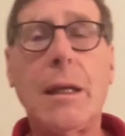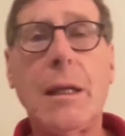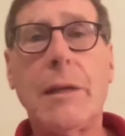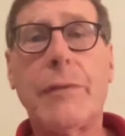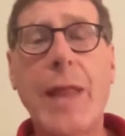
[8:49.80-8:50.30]

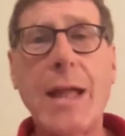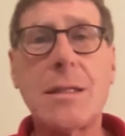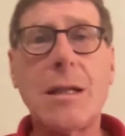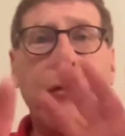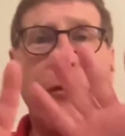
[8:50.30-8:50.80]
If that
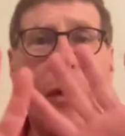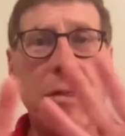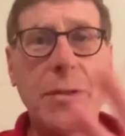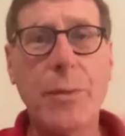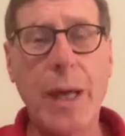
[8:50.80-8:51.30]
stuff
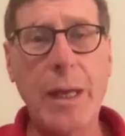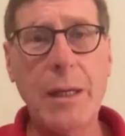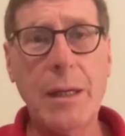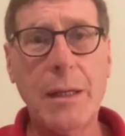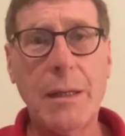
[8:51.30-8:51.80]
falls away,
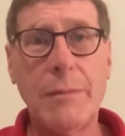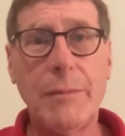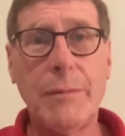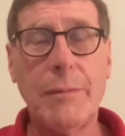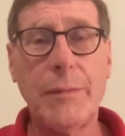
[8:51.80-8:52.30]

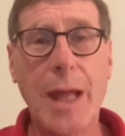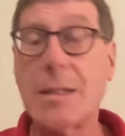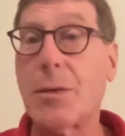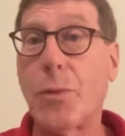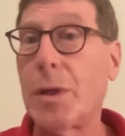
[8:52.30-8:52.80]
as
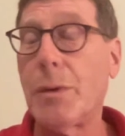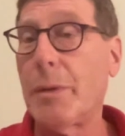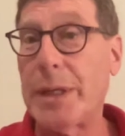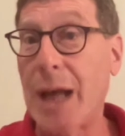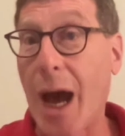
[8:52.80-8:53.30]
it will when
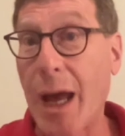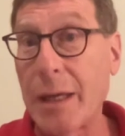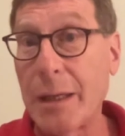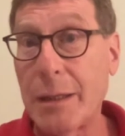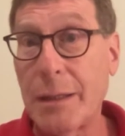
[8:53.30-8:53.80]
we
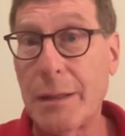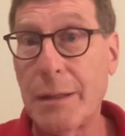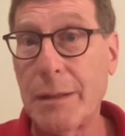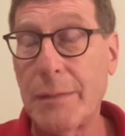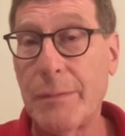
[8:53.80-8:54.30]
die,
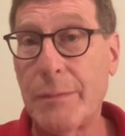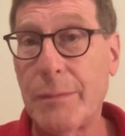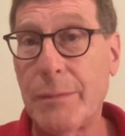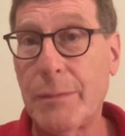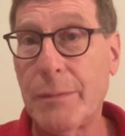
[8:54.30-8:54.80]

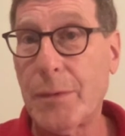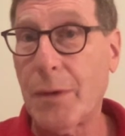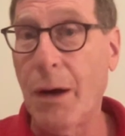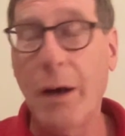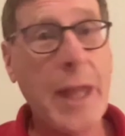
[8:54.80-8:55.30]

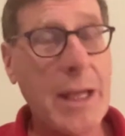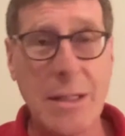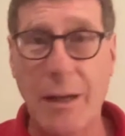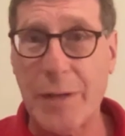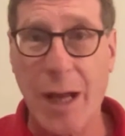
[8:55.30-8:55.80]
all that
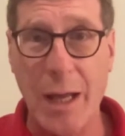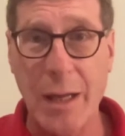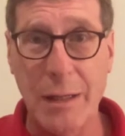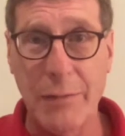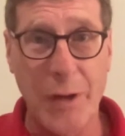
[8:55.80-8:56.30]
stuff
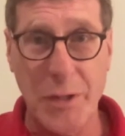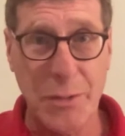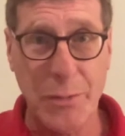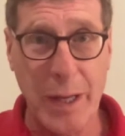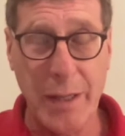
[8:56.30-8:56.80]
it falls
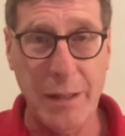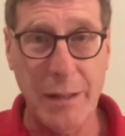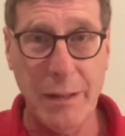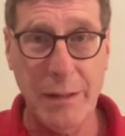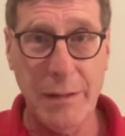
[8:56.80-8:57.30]
away
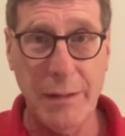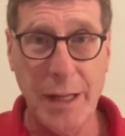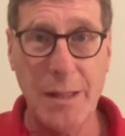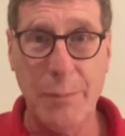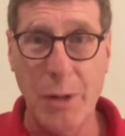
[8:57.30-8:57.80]

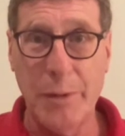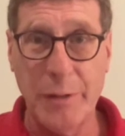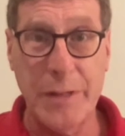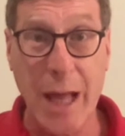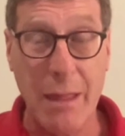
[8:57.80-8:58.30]
at the moment
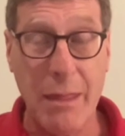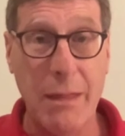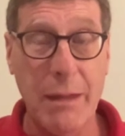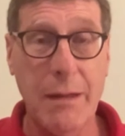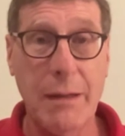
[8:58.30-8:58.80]
of death.
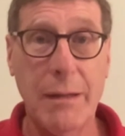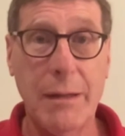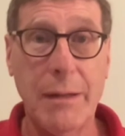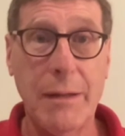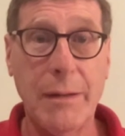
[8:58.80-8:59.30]

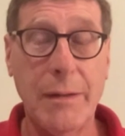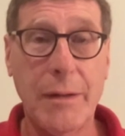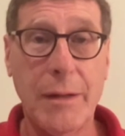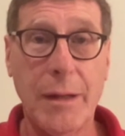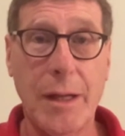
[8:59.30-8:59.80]

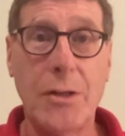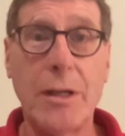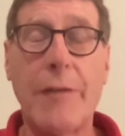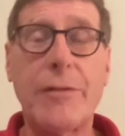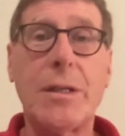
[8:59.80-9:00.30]
And you're
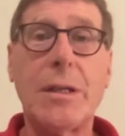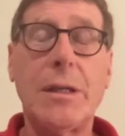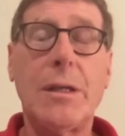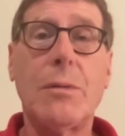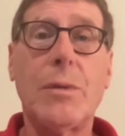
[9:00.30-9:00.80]
left
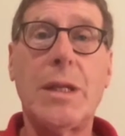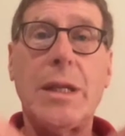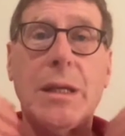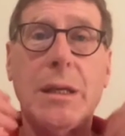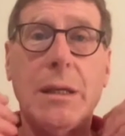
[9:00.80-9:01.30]
with
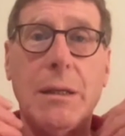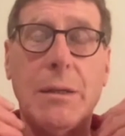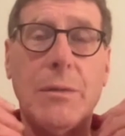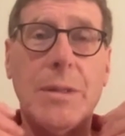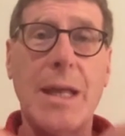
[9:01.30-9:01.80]
the
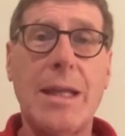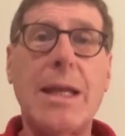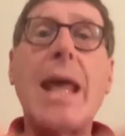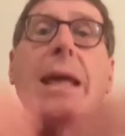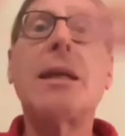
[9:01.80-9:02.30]

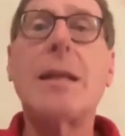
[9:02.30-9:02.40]
naked